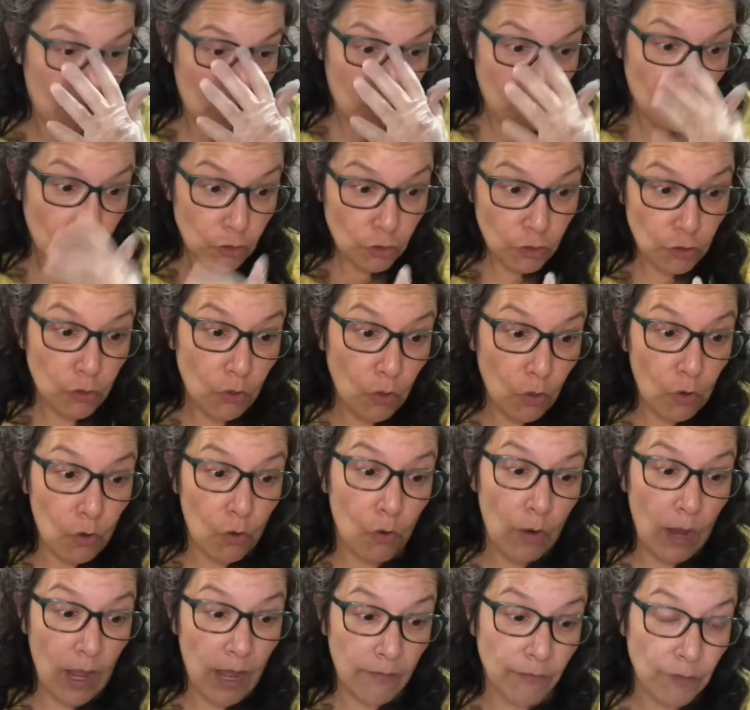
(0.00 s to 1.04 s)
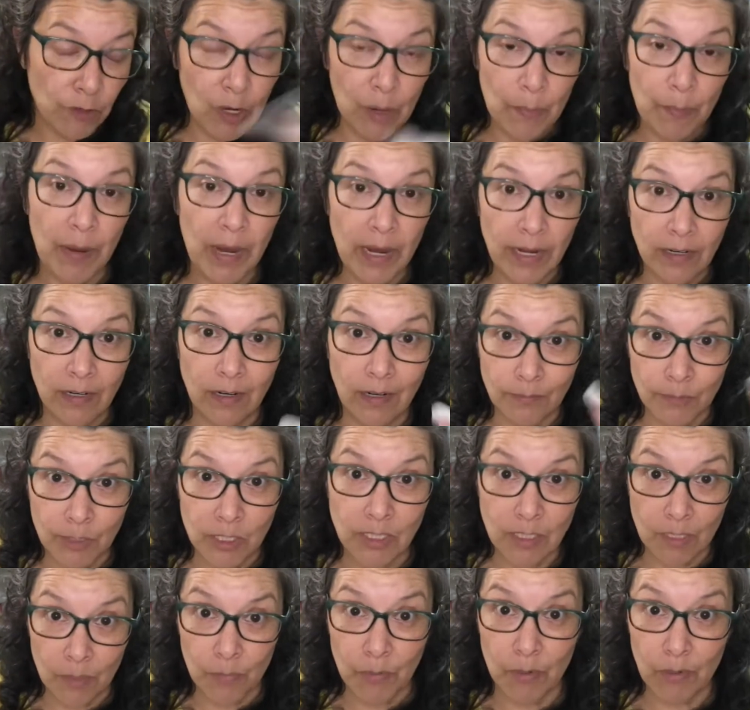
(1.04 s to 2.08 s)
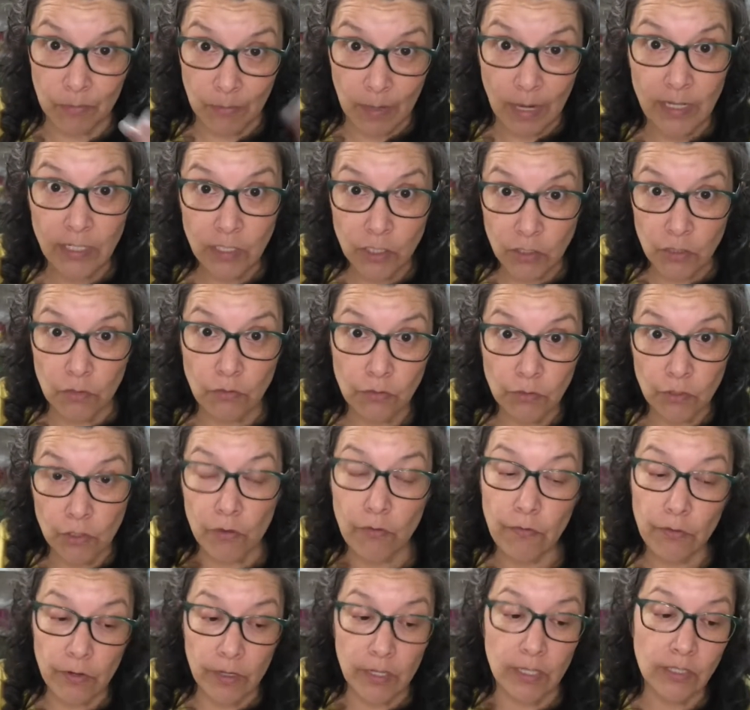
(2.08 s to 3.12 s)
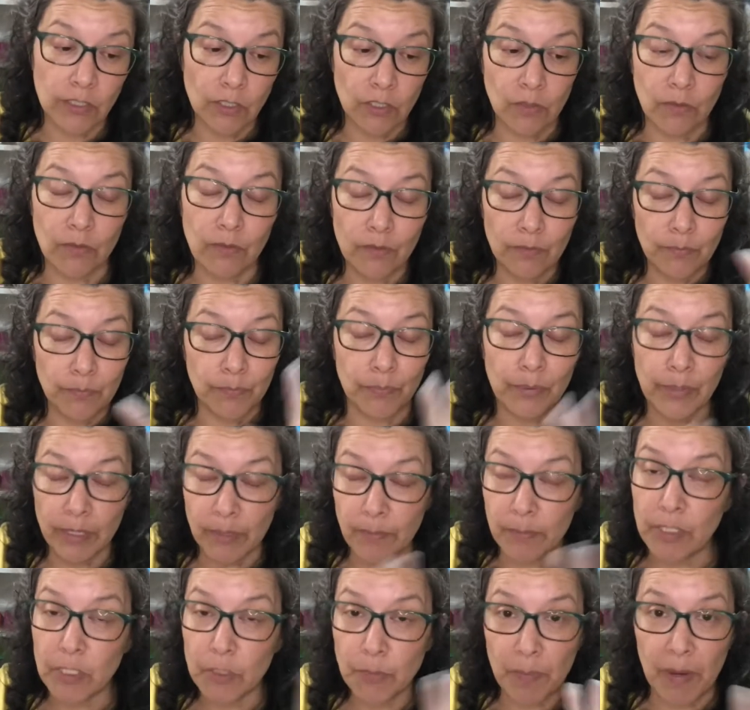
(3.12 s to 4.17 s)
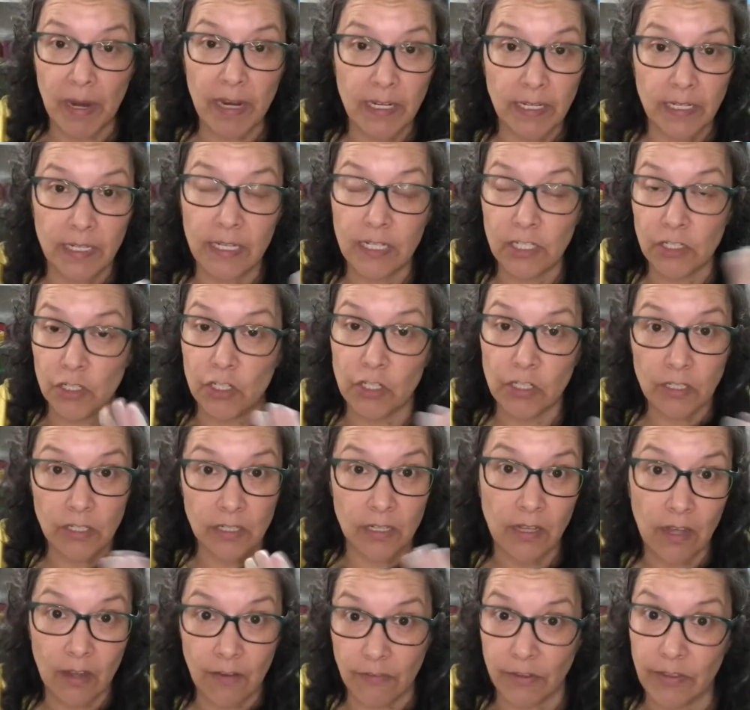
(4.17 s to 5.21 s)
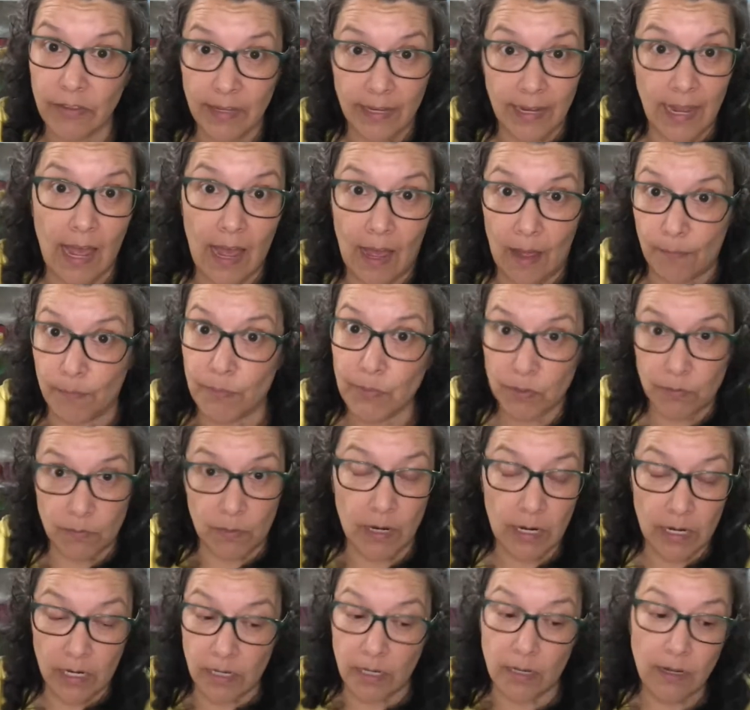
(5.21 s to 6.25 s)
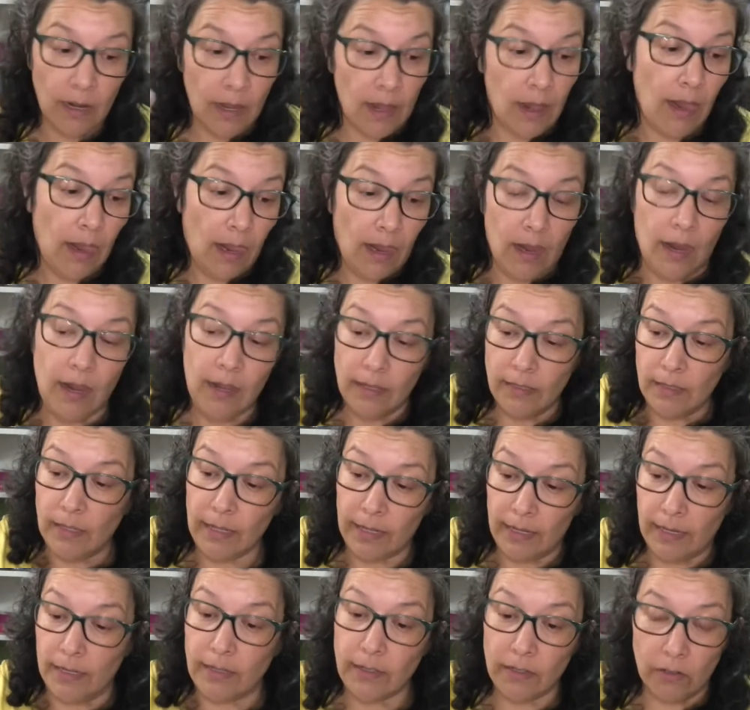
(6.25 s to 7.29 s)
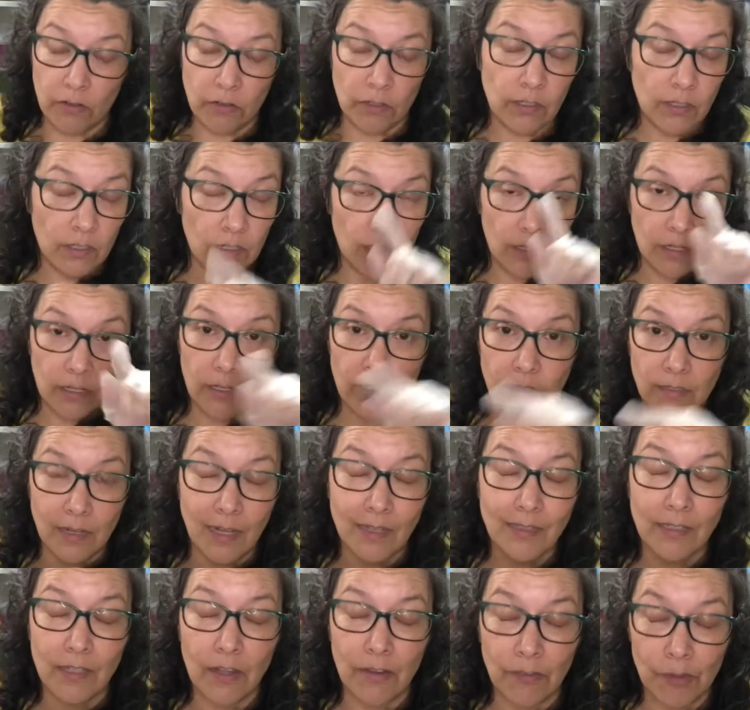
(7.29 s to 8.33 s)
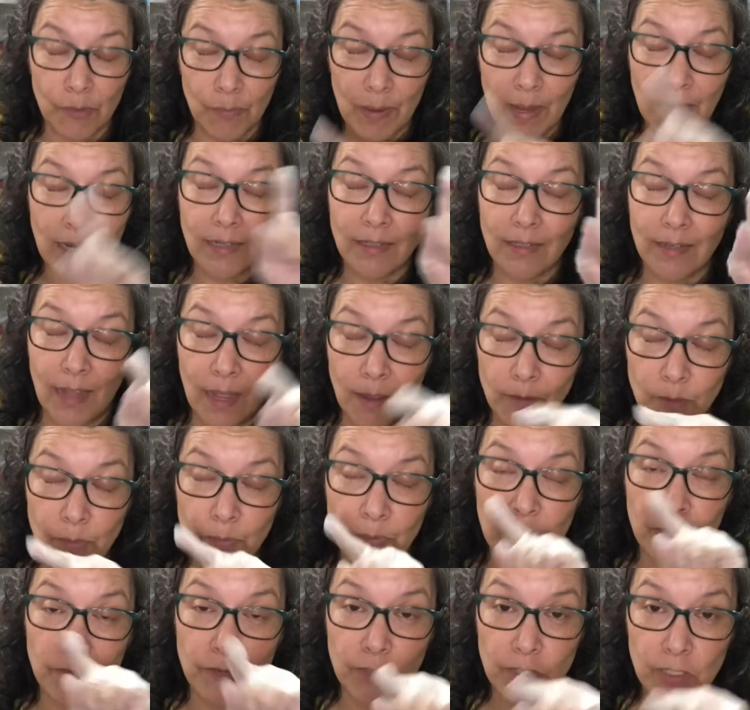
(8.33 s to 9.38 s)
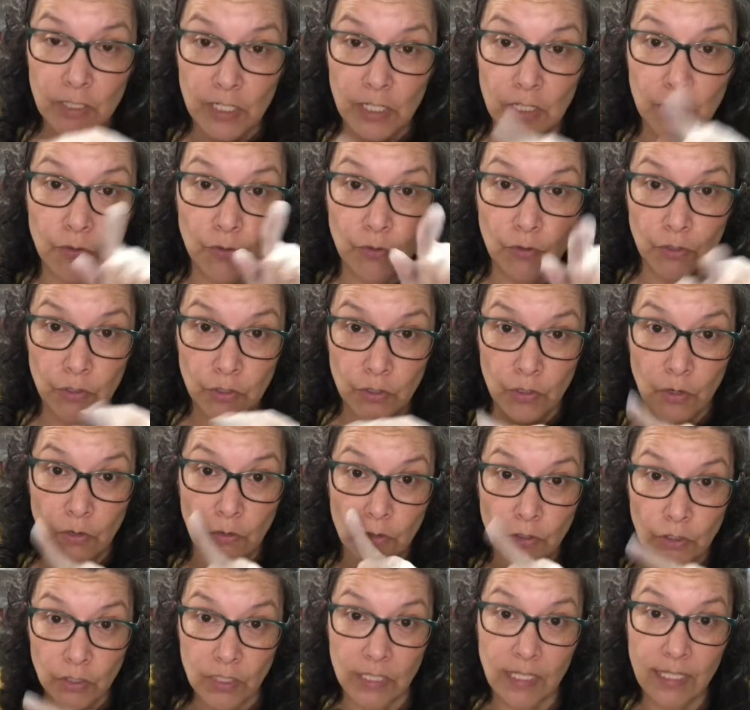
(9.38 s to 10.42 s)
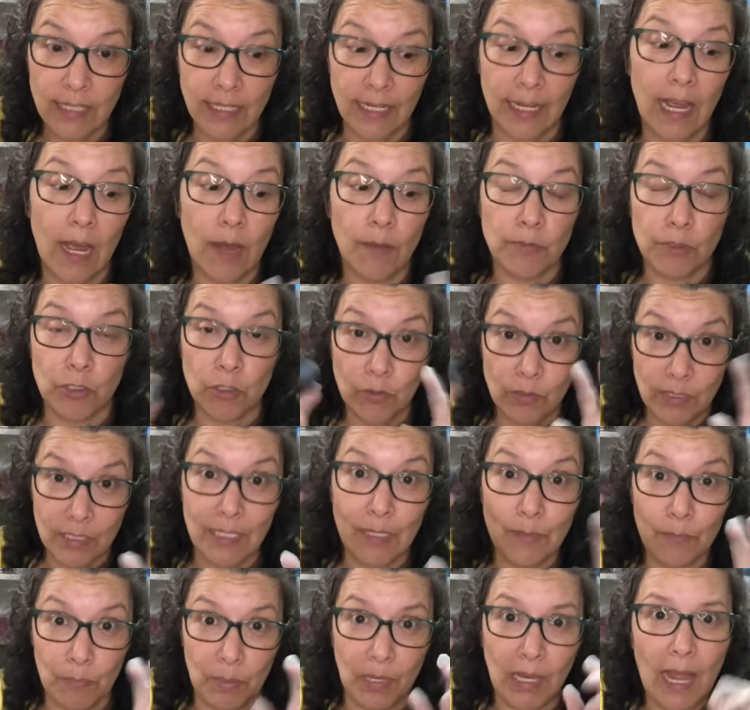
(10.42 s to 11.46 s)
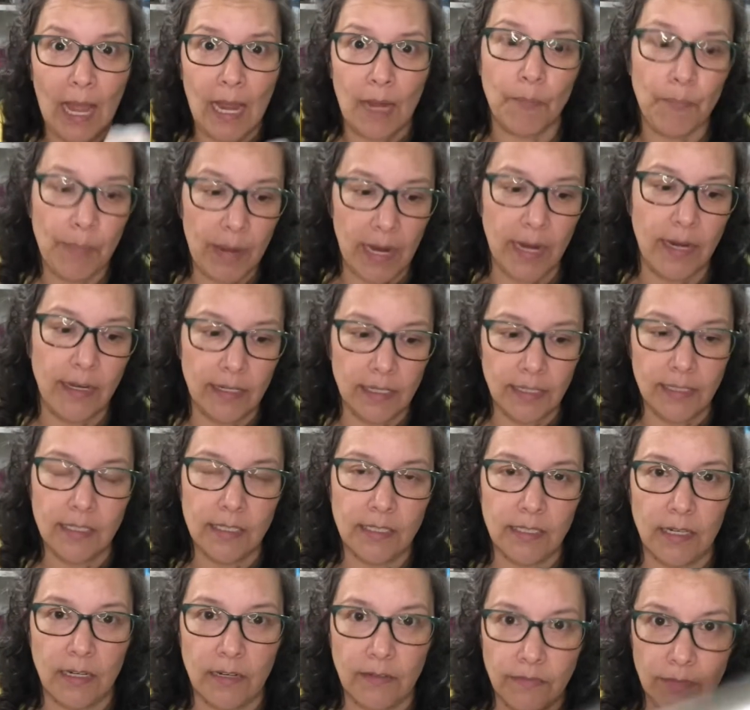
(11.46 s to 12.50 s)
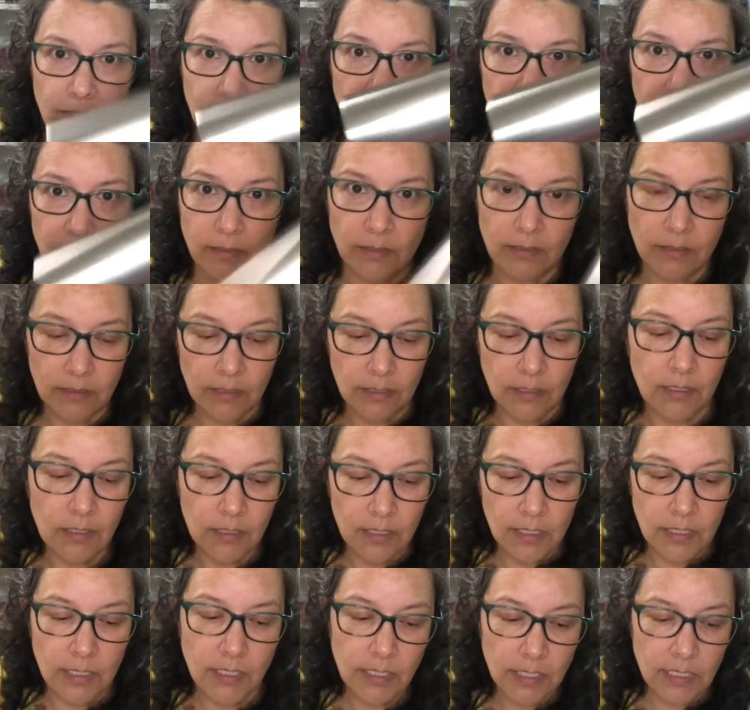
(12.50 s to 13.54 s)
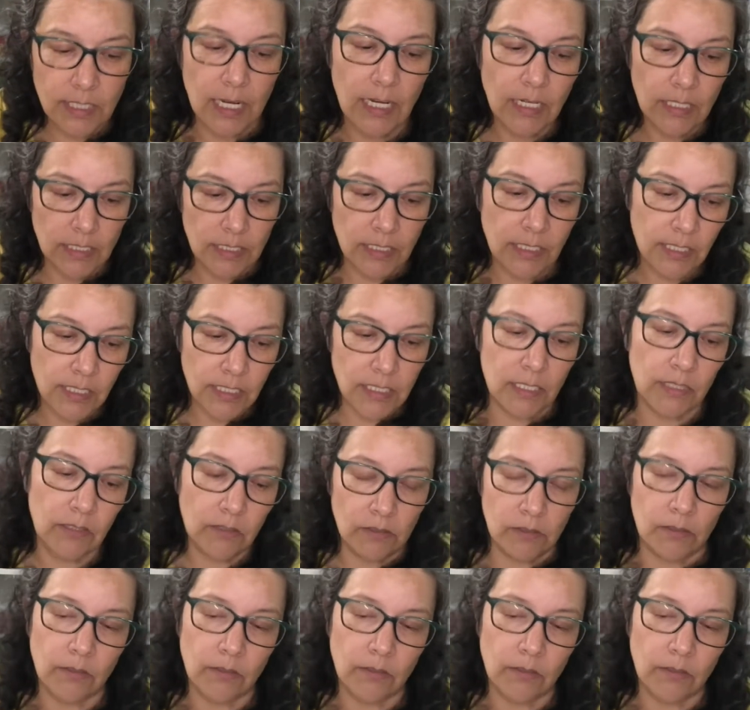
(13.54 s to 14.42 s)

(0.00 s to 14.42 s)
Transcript: So after I paint it, I'm just gonna put rhinestones over it. So pretty much painting it just to cover the gaps, right? Like, not to cover the back gaps, but if you see through the stones, you see the gaps, you'll see black paint instead of the stainless steel.